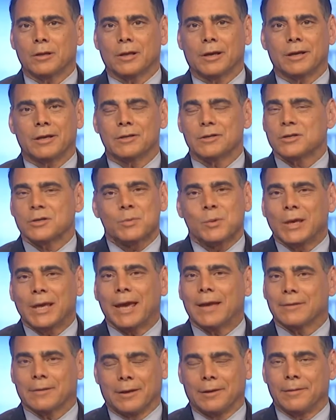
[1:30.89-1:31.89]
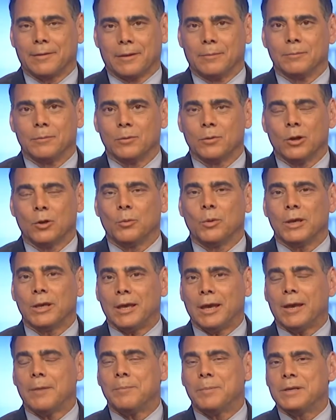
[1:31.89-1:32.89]
linkage is we can't link them. You know, we
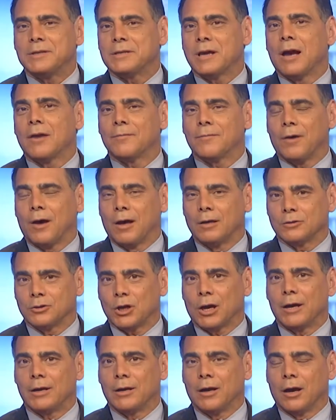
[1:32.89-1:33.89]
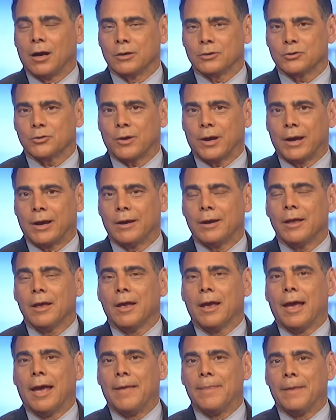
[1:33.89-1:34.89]
can't be tough on China on trade
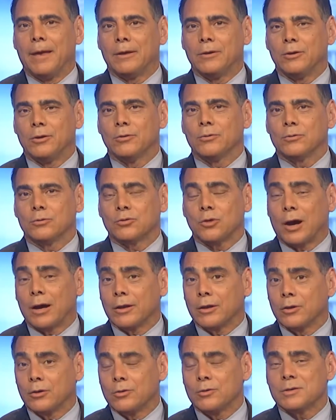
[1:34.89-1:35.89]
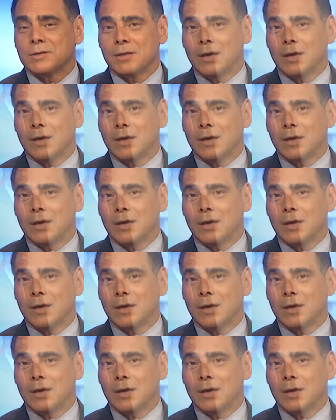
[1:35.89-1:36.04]
and then you try to use